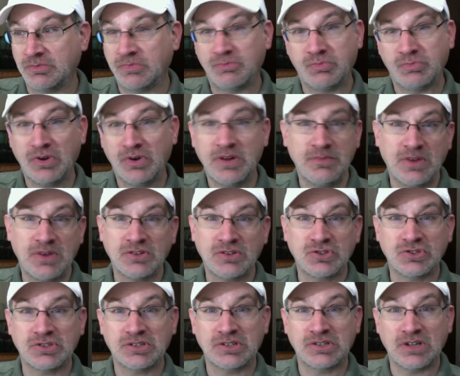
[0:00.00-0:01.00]
pretty
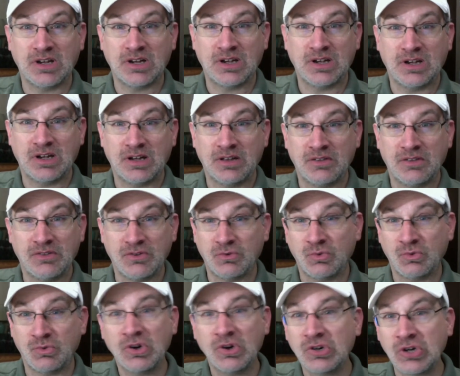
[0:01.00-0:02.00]
much uh, there
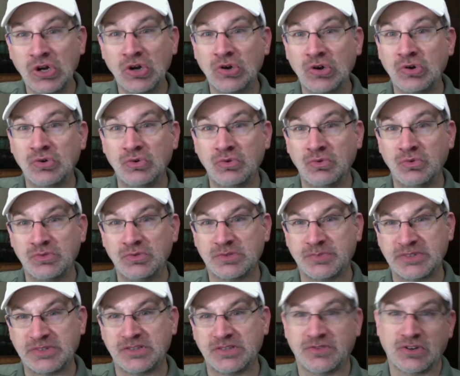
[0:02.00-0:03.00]
were no
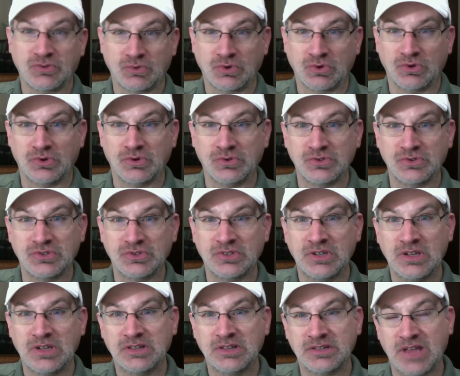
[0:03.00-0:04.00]
specific rules
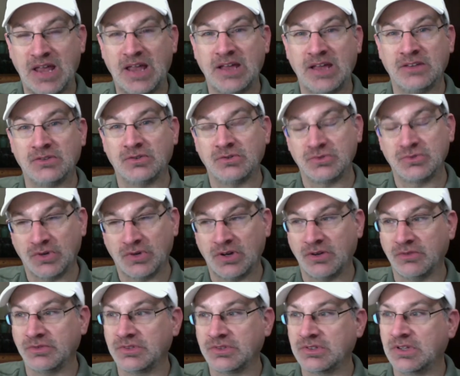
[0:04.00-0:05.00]
to handle
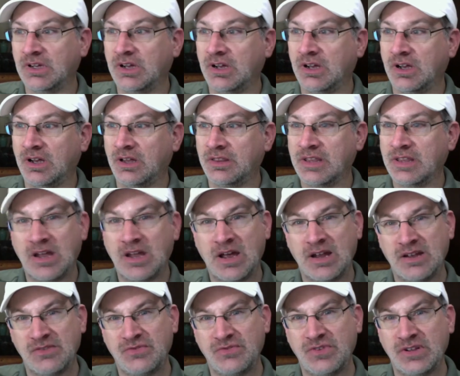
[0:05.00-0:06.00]
drones. they
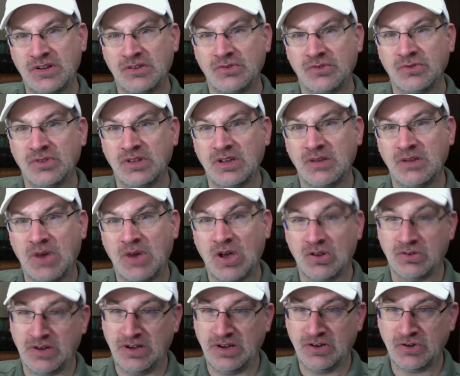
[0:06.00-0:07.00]
kind of fit under the
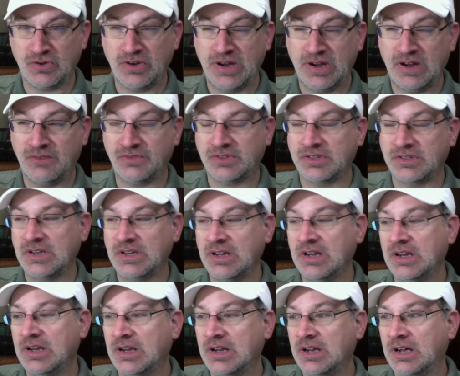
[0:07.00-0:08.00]
model aircraft.
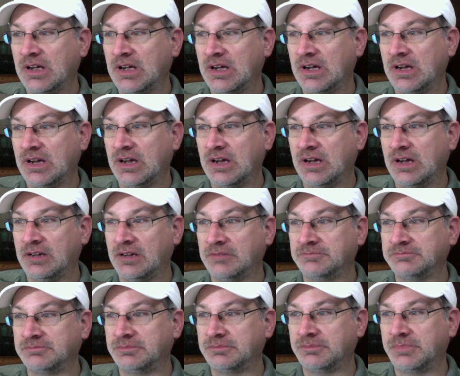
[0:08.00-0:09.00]

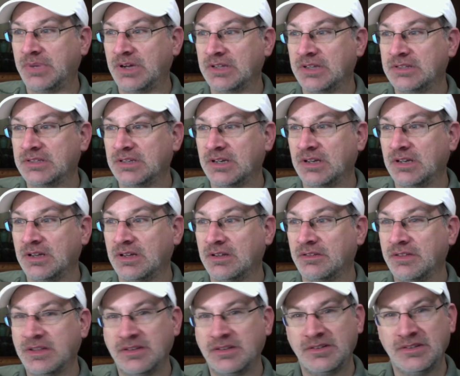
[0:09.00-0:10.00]
Um, but uh,
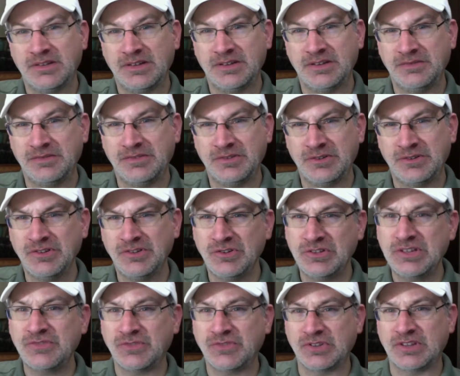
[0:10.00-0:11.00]
they, they're, they're, a little
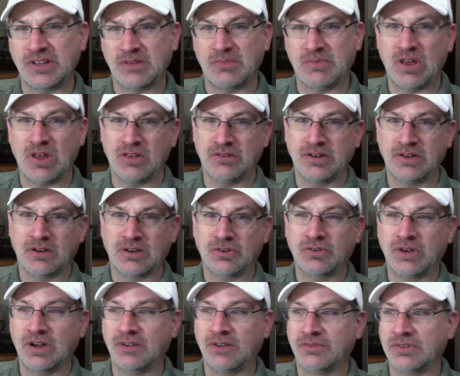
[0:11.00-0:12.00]
different than a model
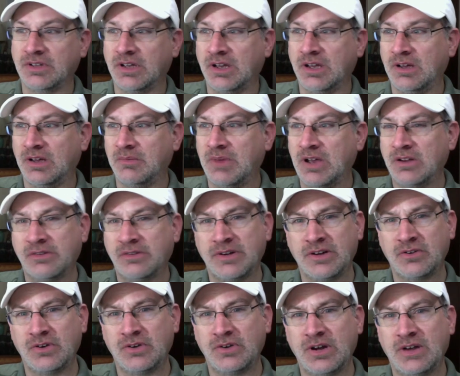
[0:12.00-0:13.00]
aircraft. Uh, model
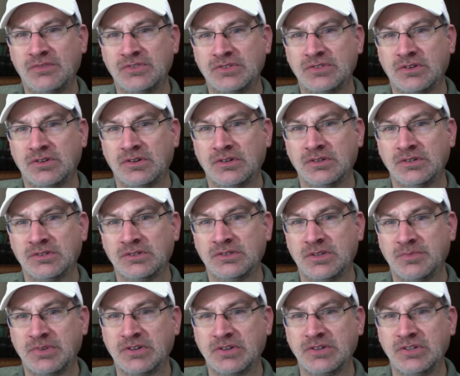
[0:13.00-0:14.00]
aircrafts aren't
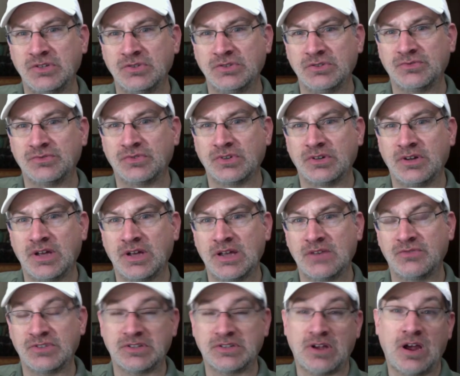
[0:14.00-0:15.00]
typically used for like
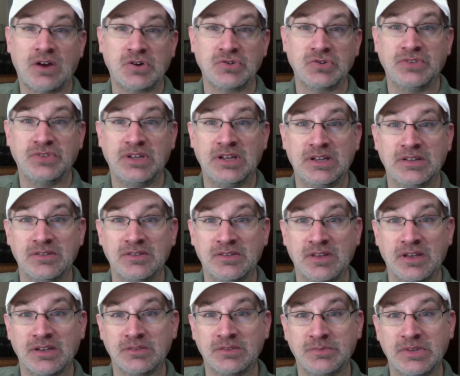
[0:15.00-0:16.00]
photography and
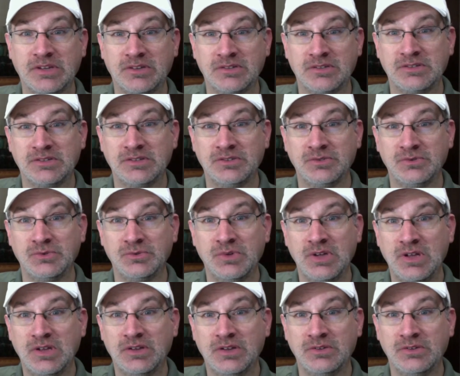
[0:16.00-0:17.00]
things because you,
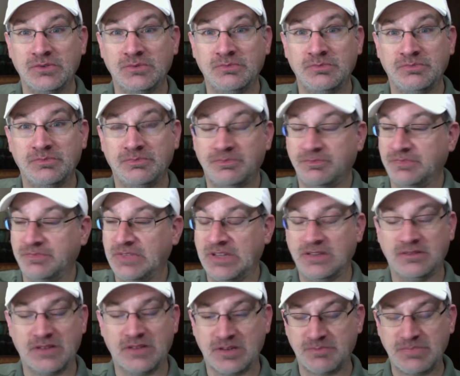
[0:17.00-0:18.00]
you
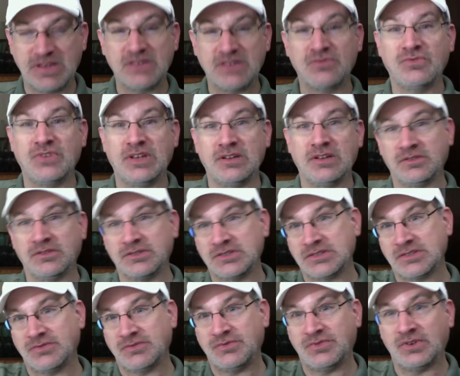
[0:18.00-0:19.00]
need like big fields
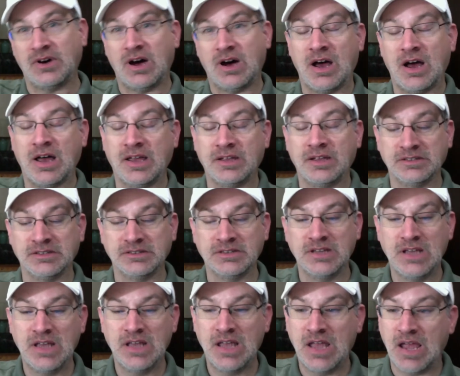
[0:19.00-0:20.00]
to fly and,
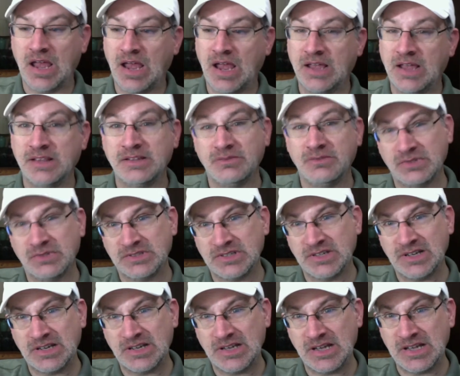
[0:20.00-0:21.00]
and it was
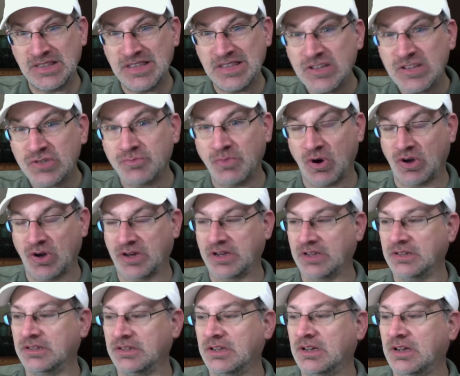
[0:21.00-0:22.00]
a, a niche
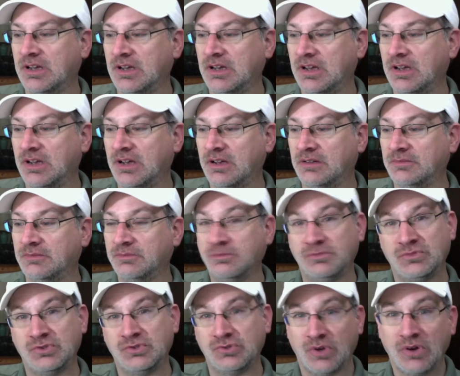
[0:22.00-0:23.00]
market. Uh,
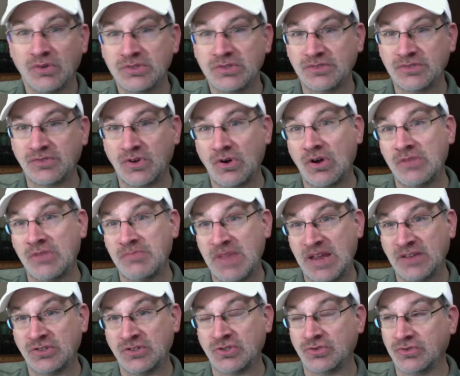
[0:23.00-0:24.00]
drones have gone
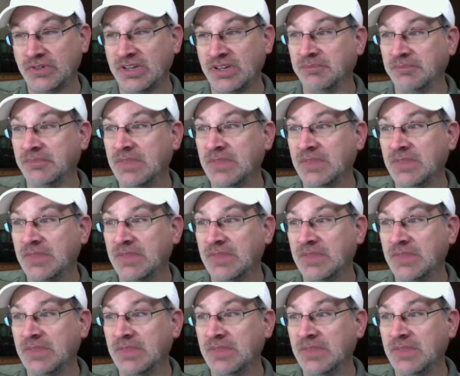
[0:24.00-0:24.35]
mainstream.